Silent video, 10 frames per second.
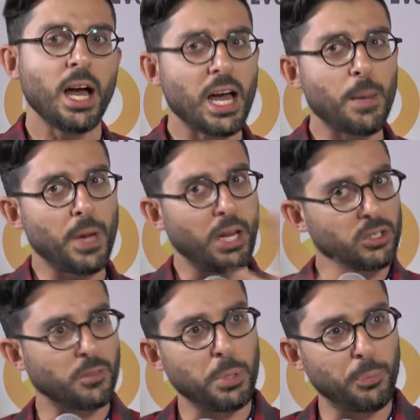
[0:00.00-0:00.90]
a lot
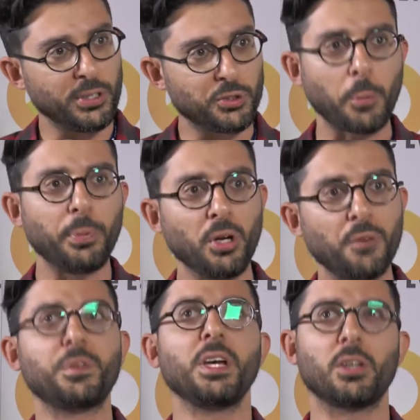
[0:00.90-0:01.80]
of people are dropping
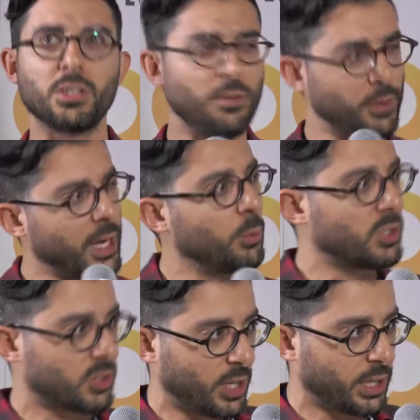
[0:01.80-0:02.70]
off there because even I was
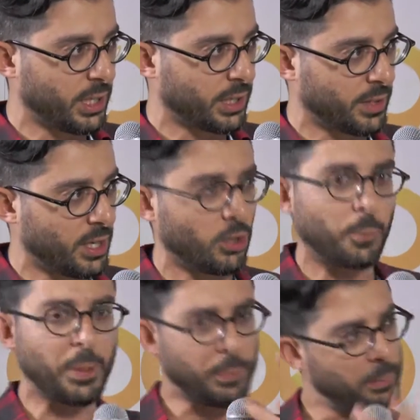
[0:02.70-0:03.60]
struggling there, or
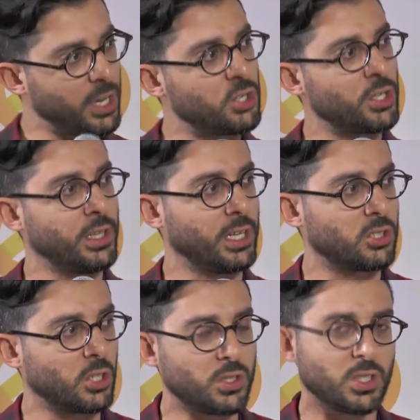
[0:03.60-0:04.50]
people mentioned that.
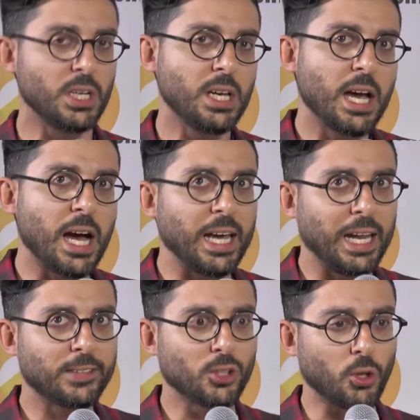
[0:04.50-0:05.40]
So it's, I like to